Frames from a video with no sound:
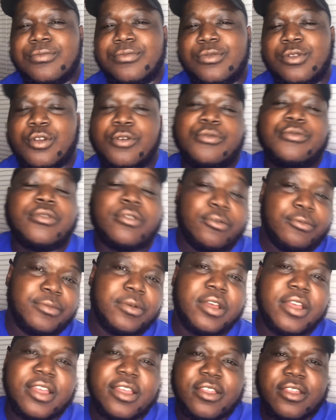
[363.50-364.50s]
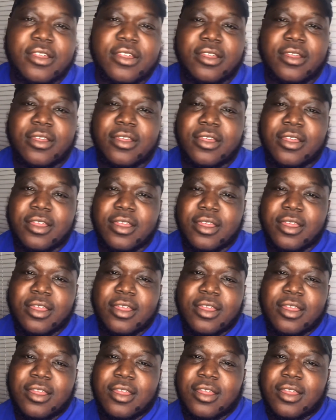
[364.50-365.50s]
do too much.
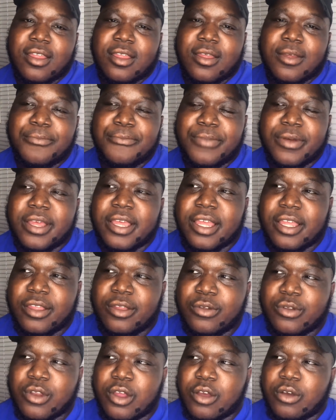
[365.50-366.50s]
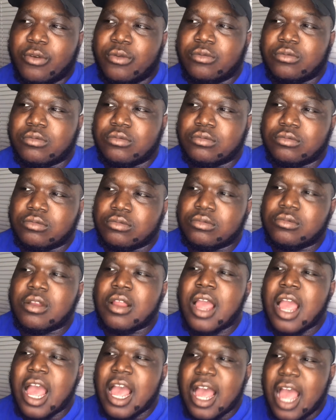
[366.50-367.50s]
But you know,
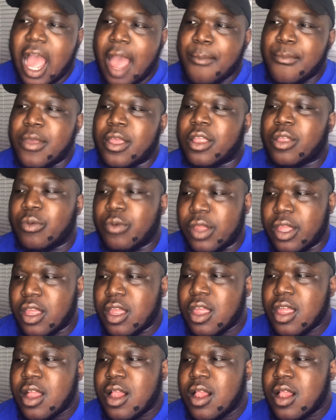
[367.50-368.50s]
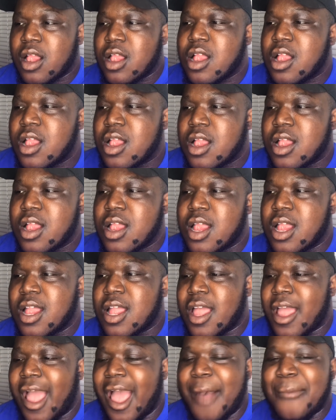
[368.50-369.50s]
I, I mess with
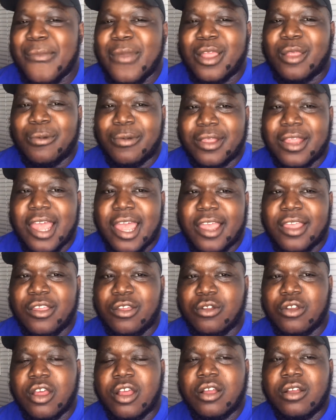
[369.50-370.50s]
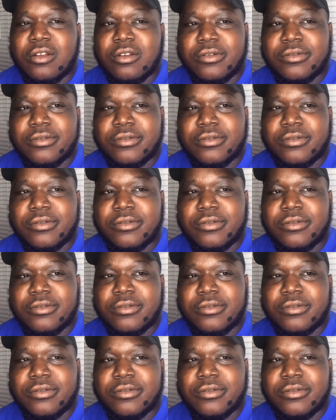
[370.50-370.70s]
I mess with that. You know.